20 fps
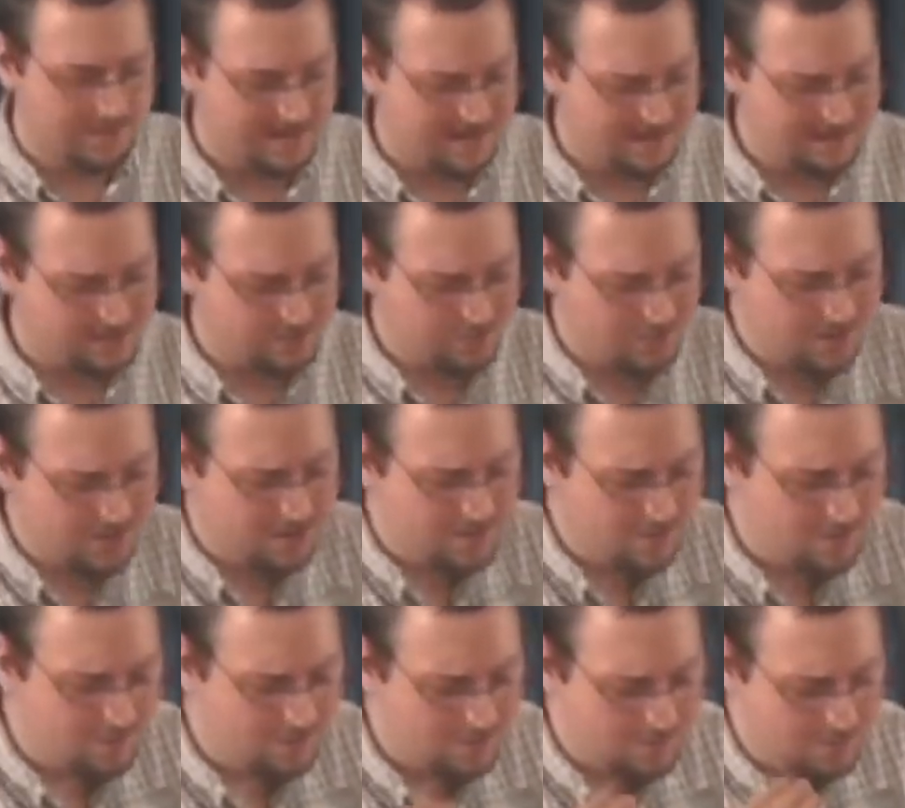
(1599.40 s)
because what,
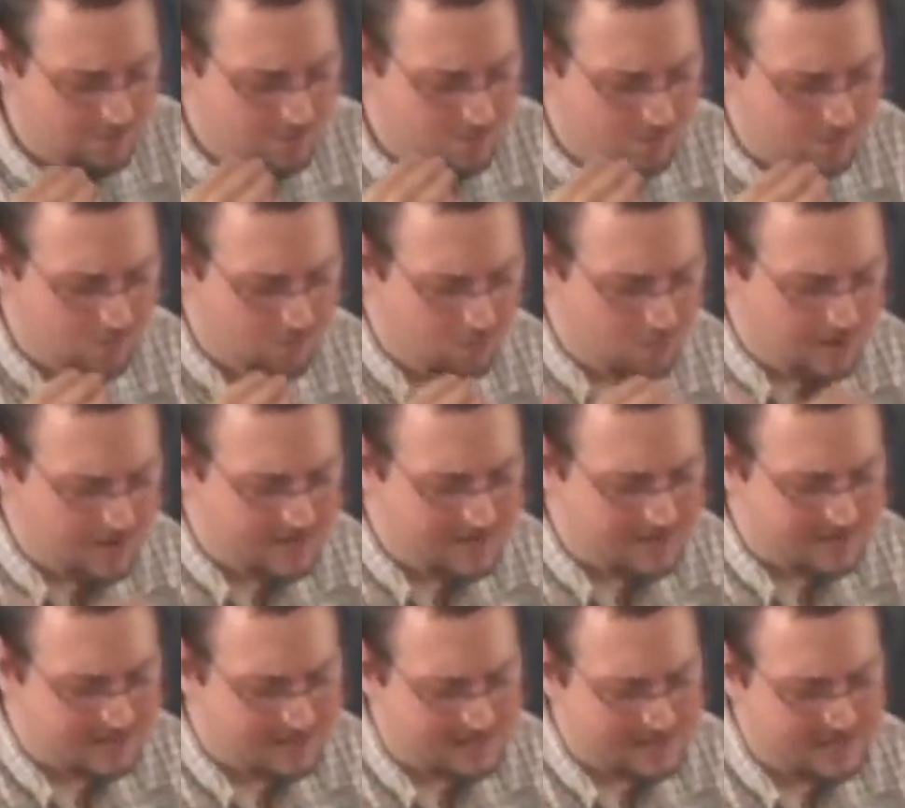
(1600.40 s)
what
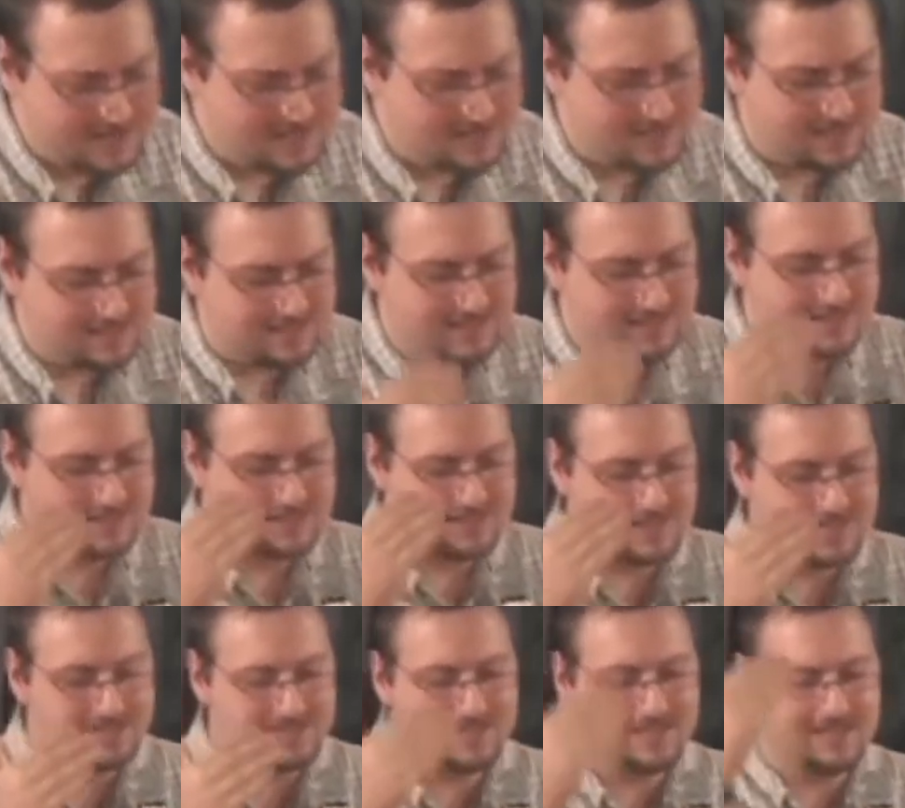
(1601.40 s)
it says, it
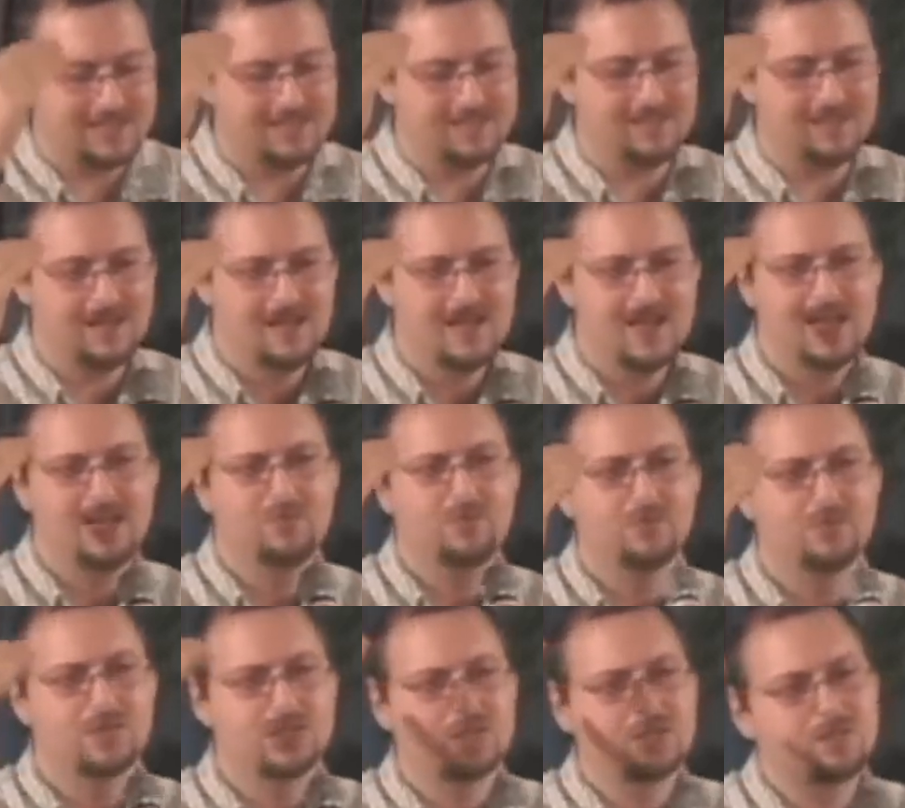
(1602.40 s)
says that he, he
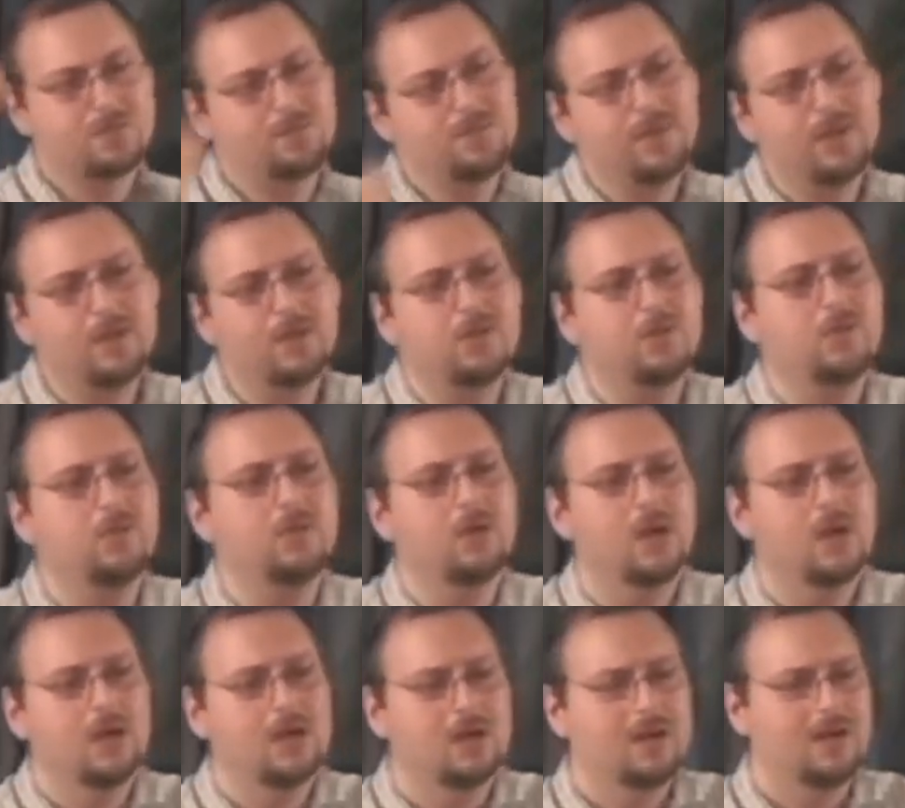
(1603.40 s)
will
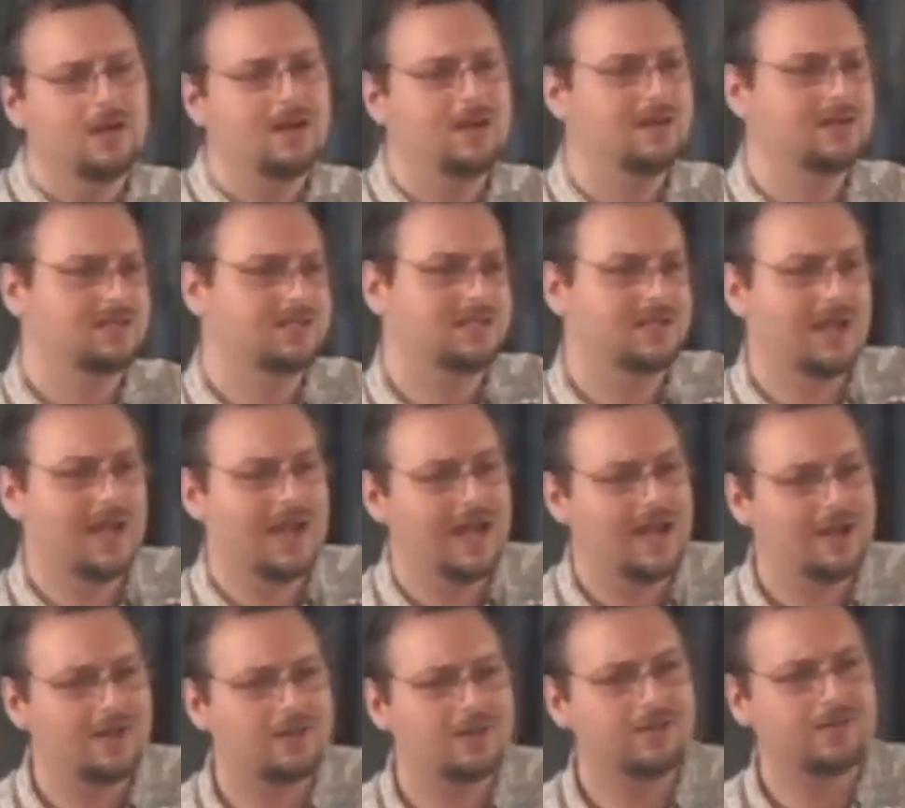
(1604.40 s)
spew us
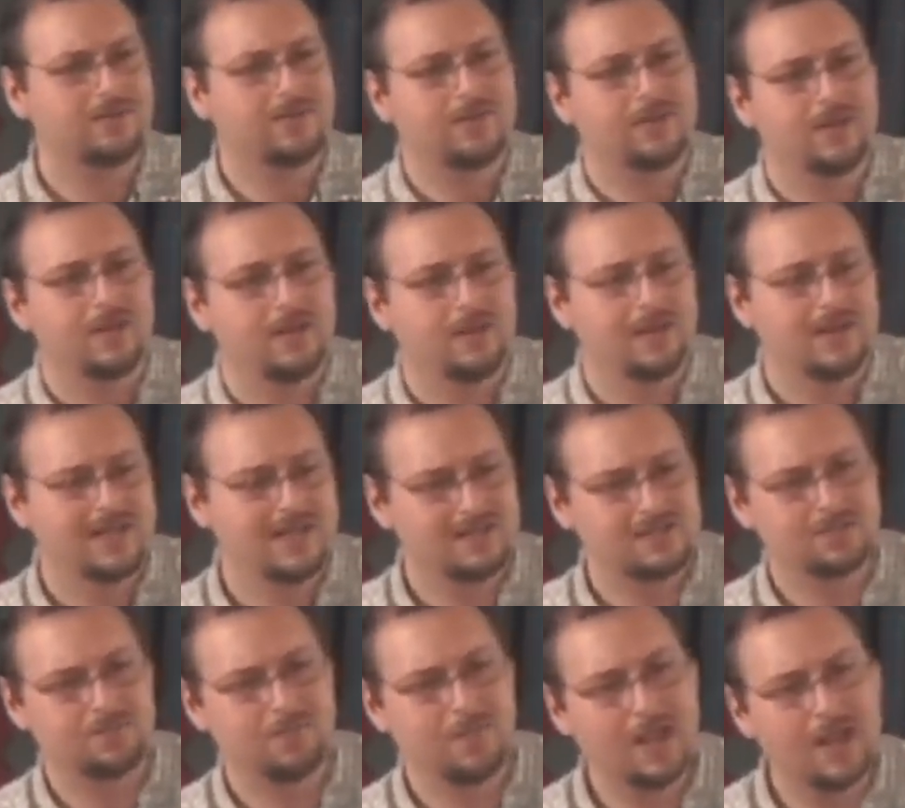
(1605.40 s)
out of
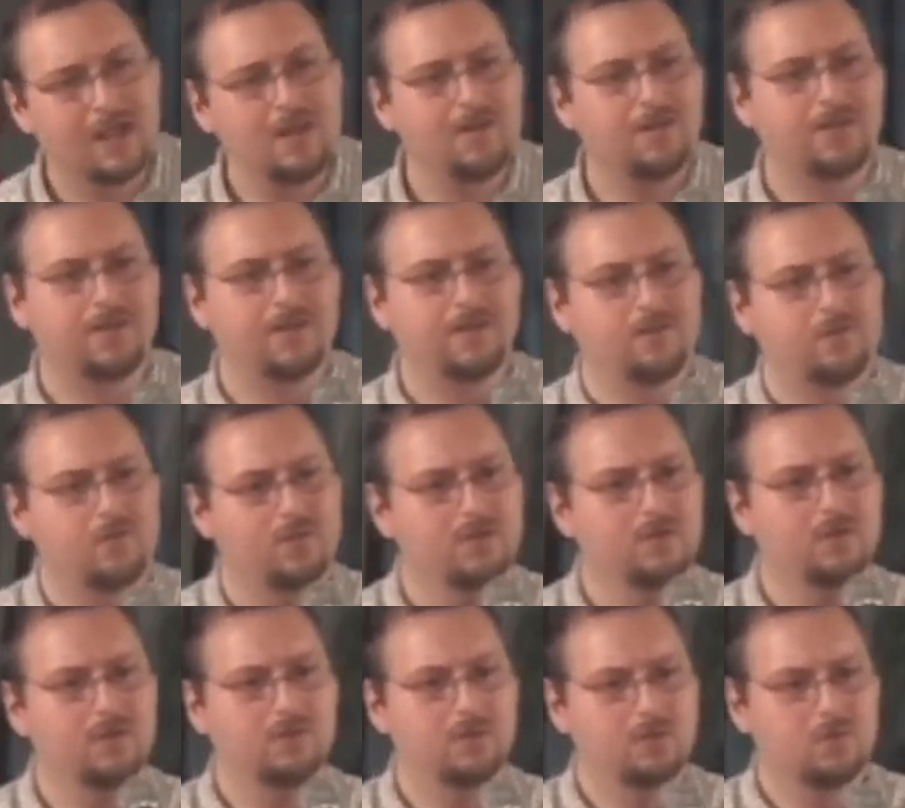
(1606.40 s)
His mouth if
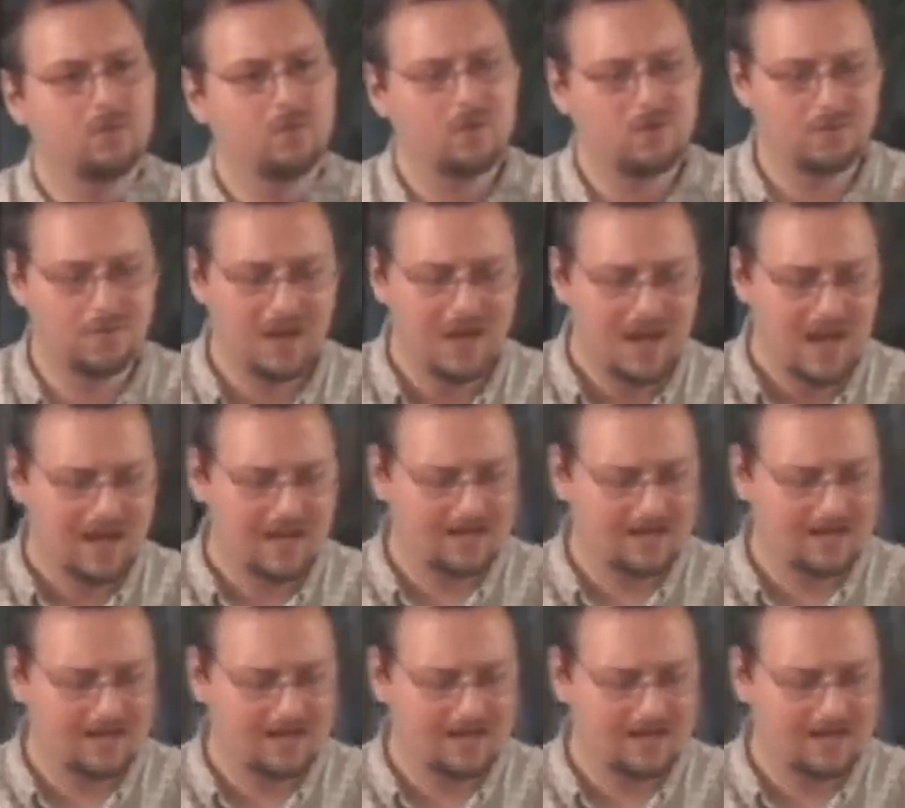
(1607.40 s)
we're lukewarm.